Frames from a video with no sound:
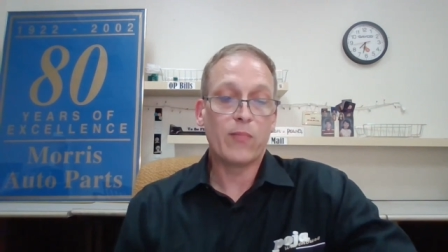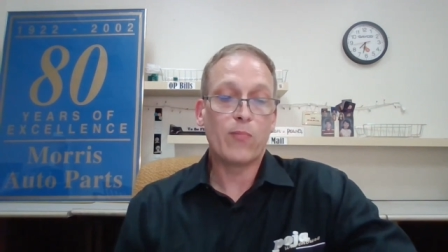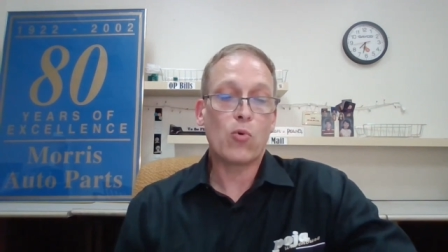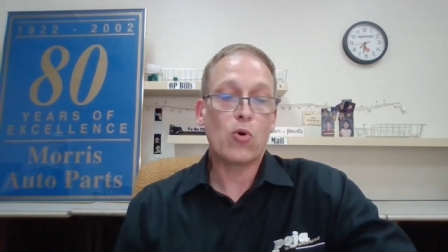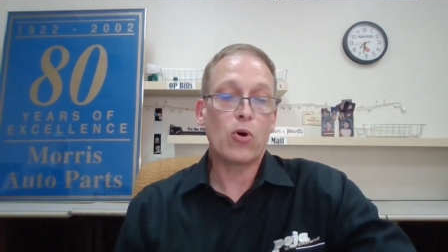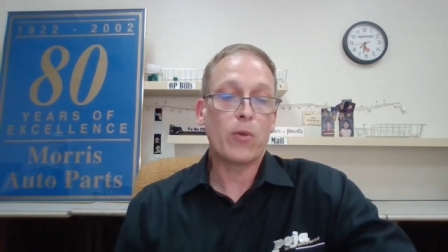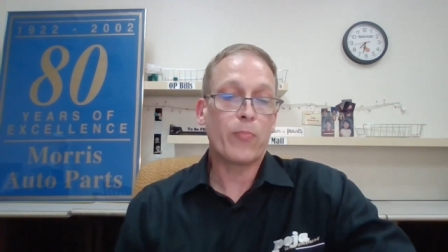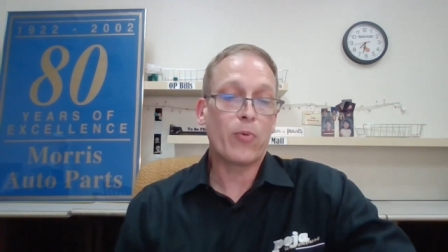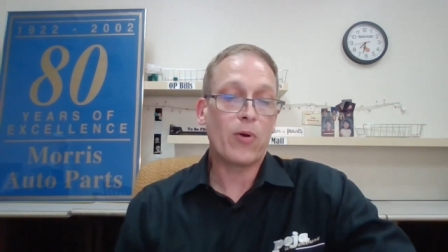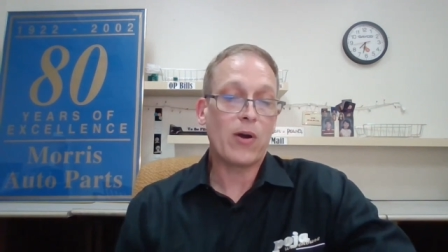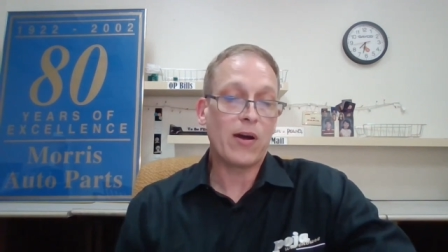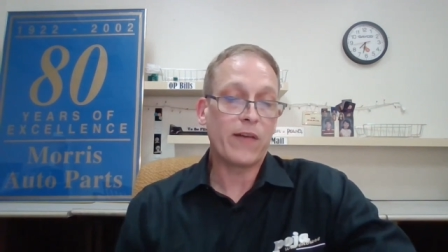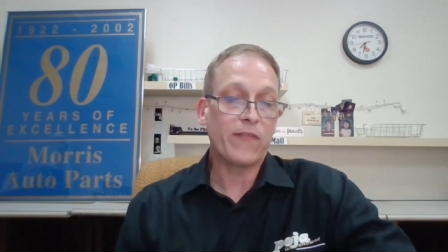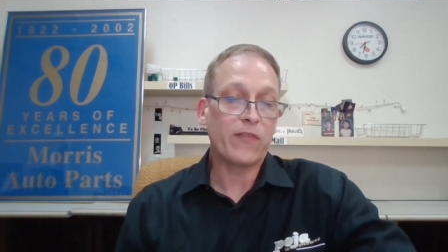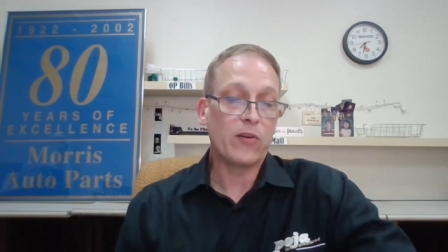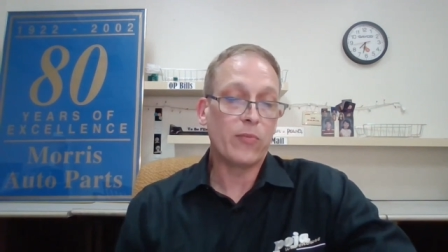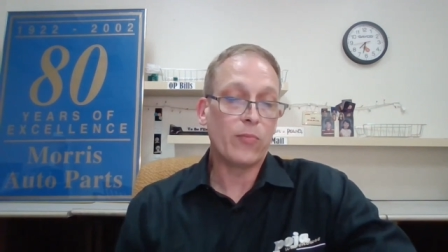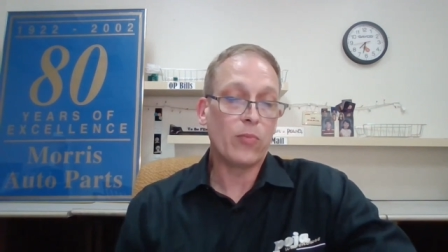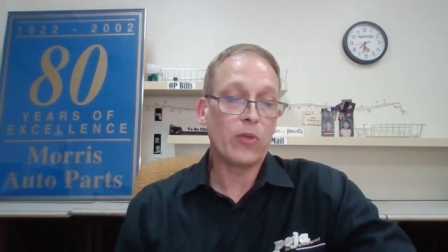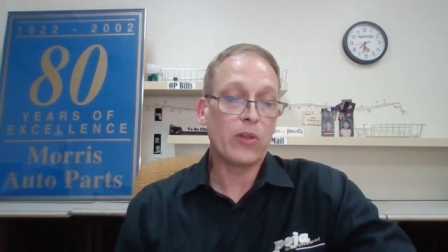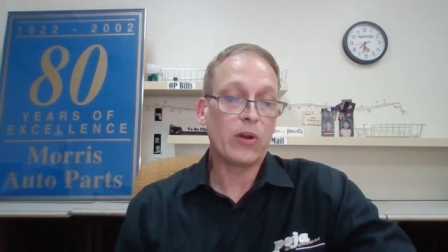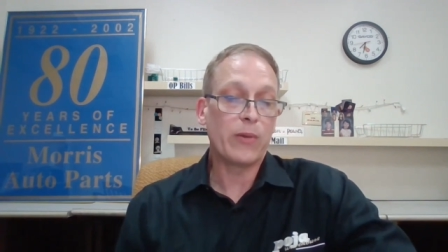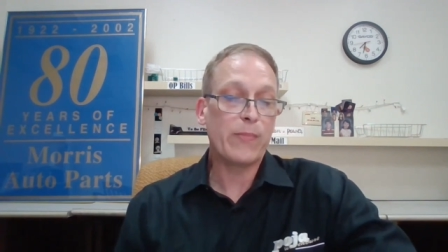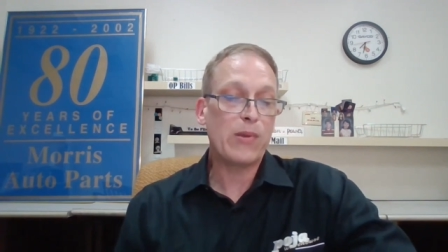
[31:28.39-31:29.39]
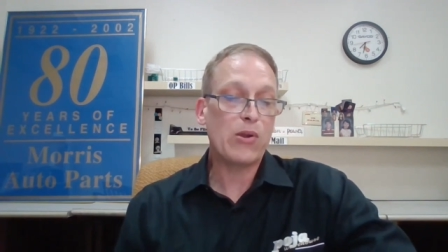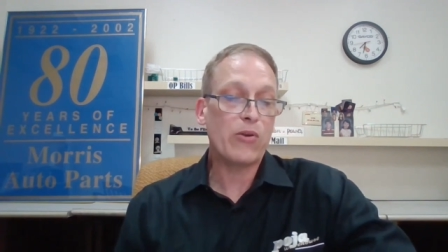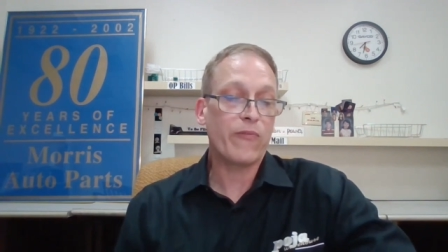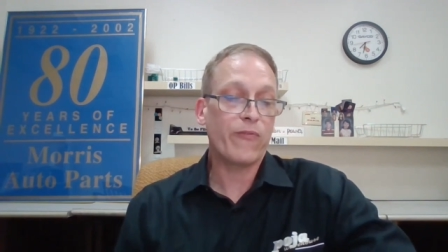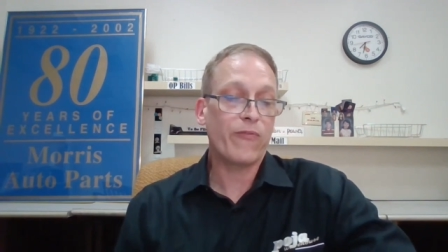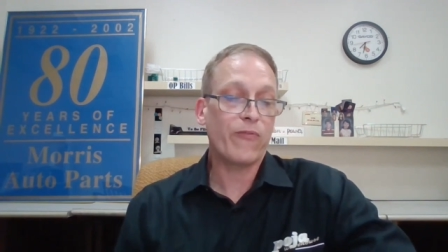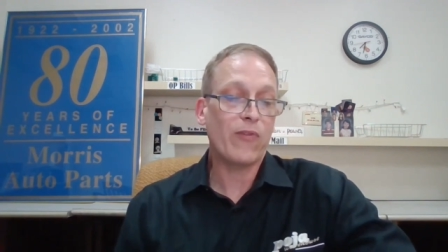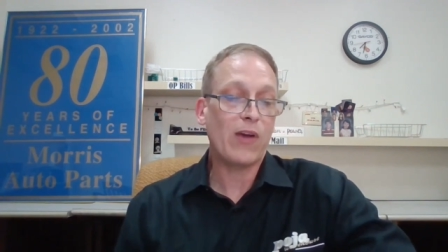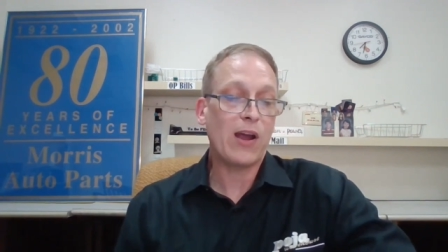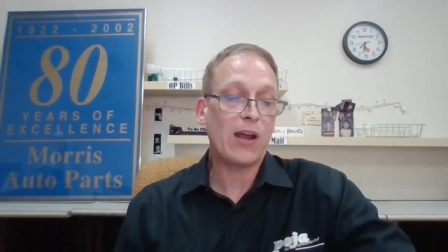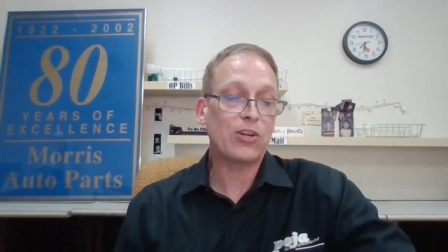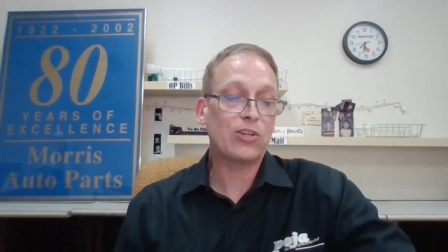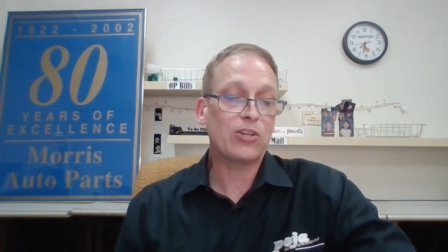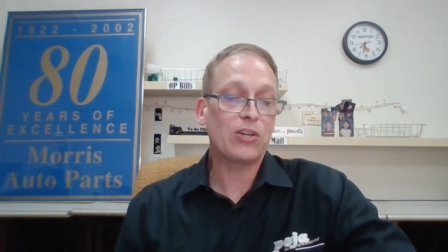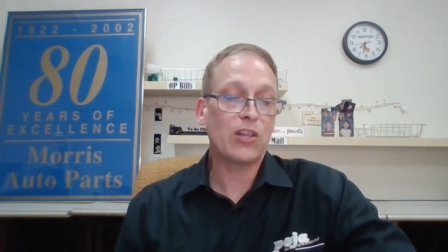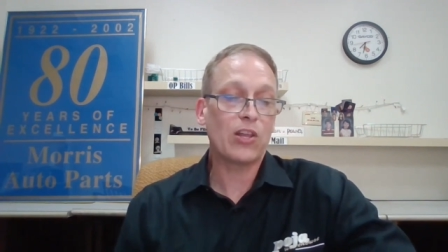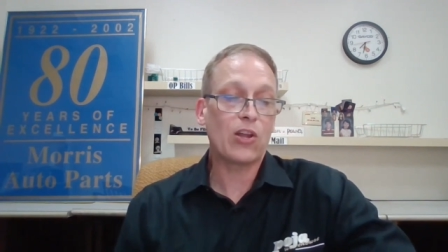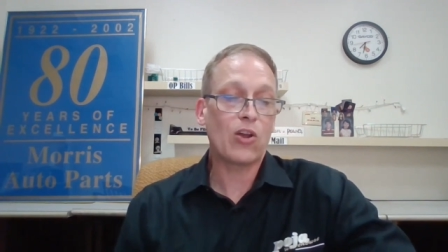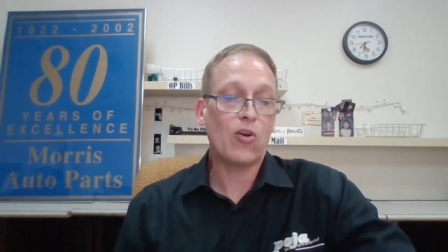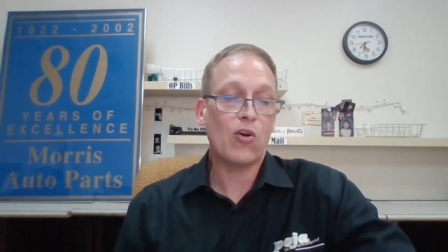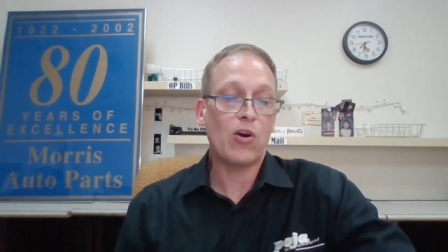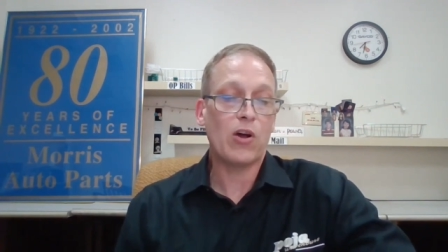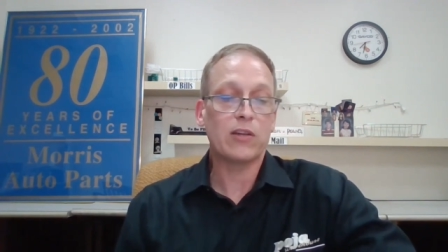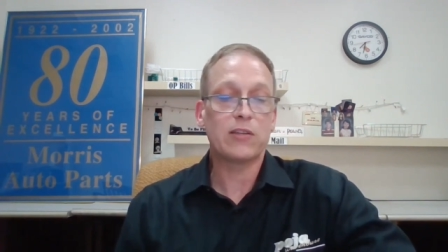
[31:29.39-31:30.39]
and more profitable at a mere fraction of
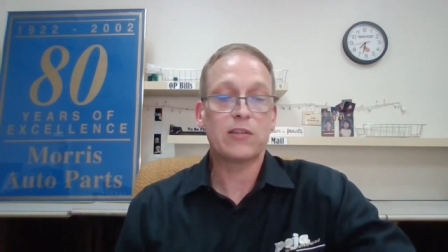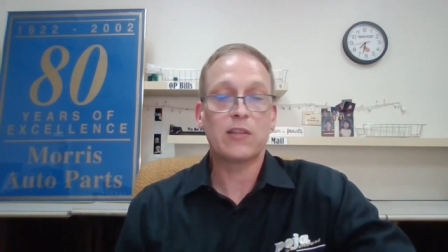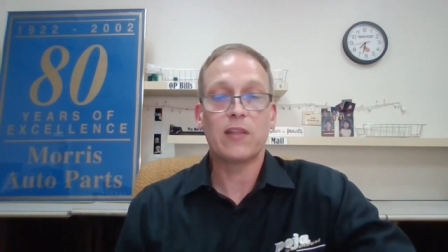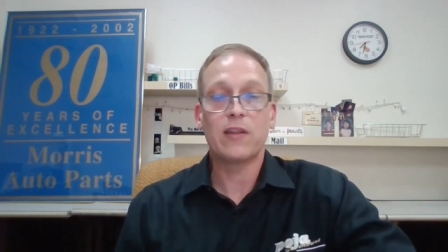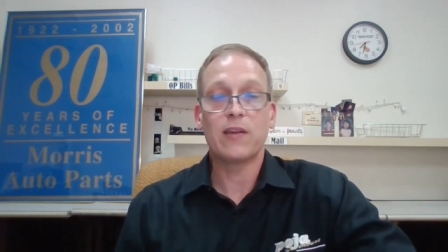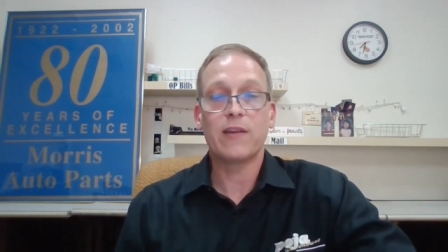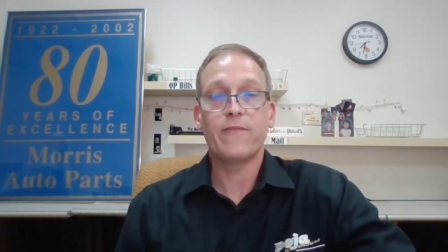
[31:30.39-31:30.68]
the cost